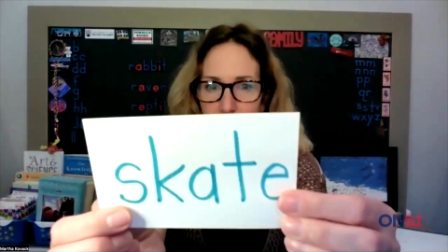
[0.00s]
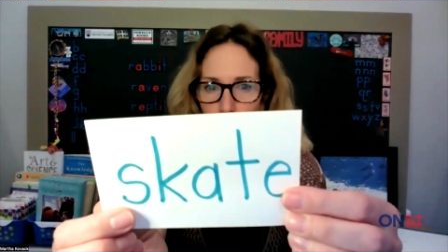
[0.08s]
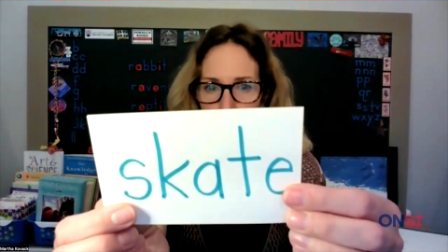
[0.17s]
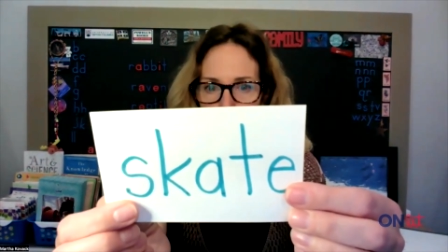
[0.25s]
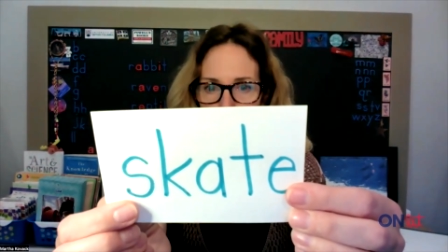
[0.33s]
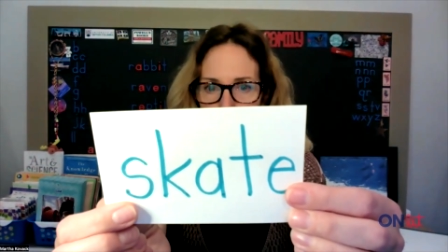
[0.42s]

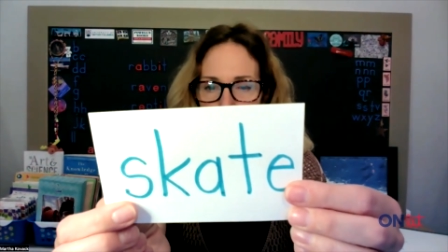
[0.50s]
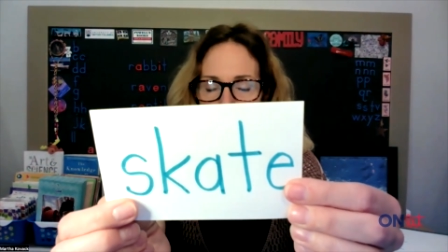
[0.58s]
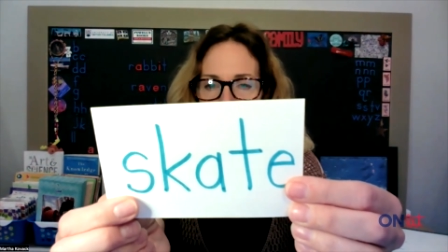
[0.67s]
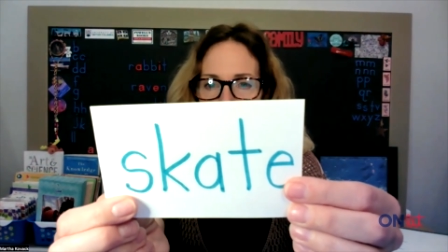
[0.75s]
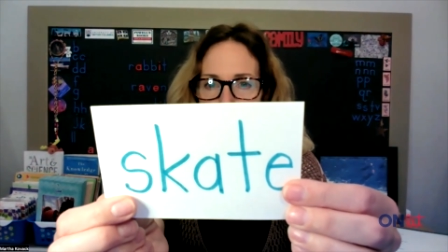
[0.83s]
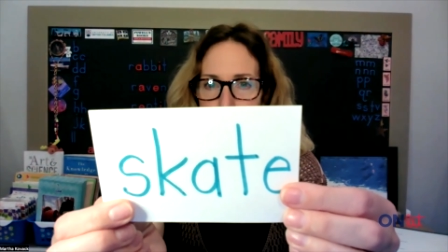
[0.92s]
word,
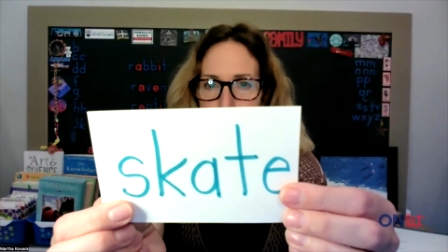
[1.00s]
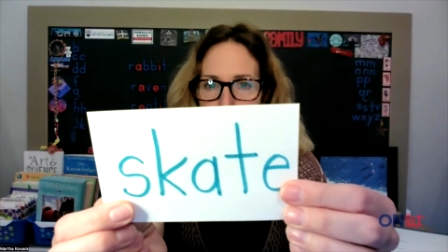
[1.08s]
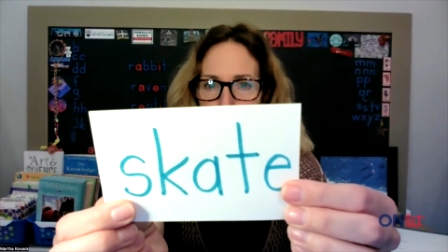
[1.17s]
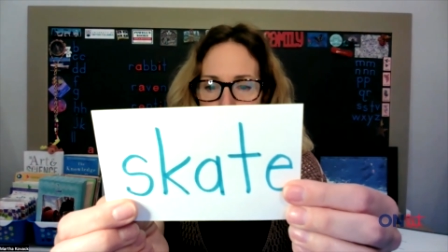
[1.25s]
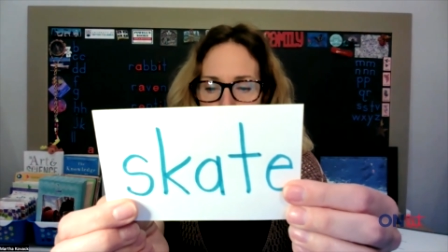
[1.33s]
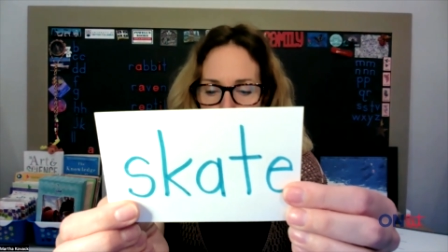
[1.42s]

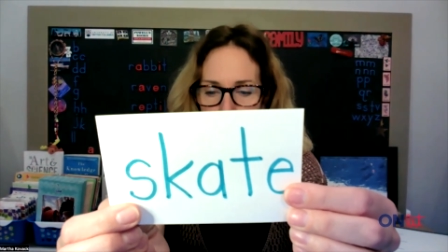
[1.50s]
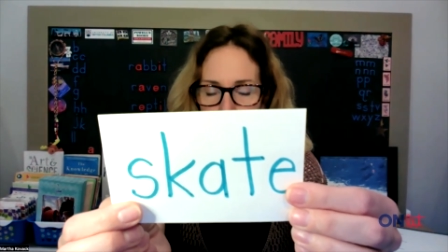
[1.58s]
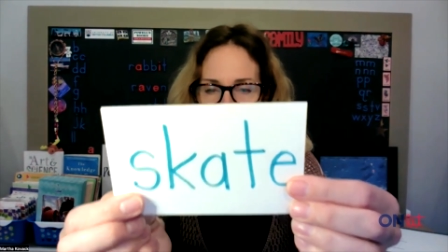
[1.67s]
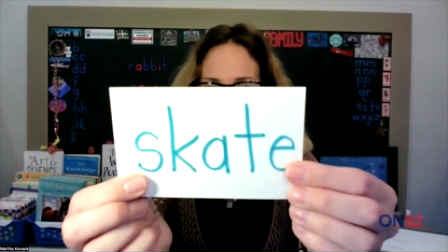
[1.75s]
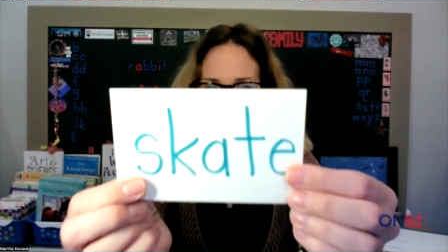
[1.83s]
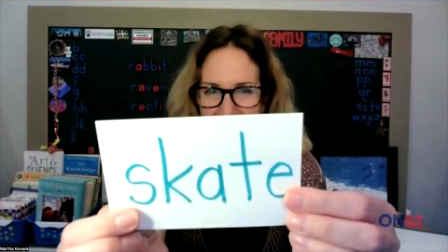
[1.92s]

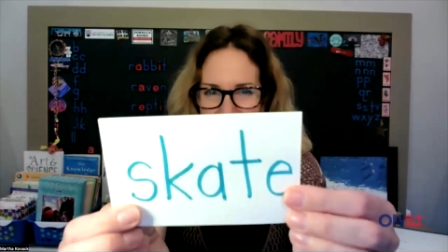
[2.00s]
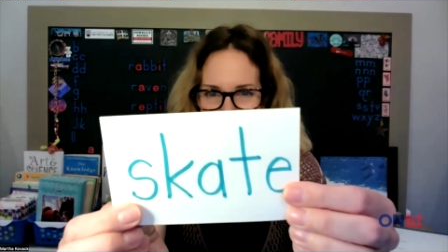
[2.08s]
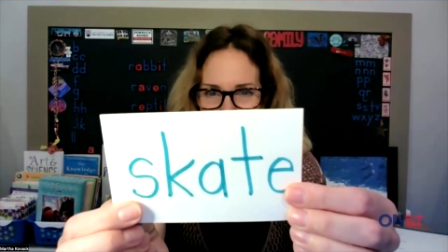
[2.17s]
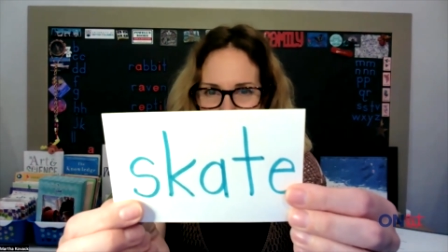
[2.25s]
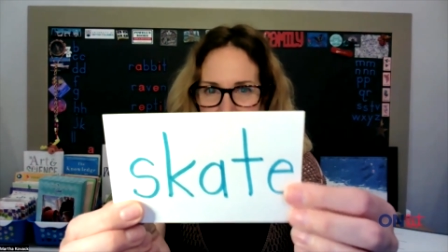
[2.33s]
skate,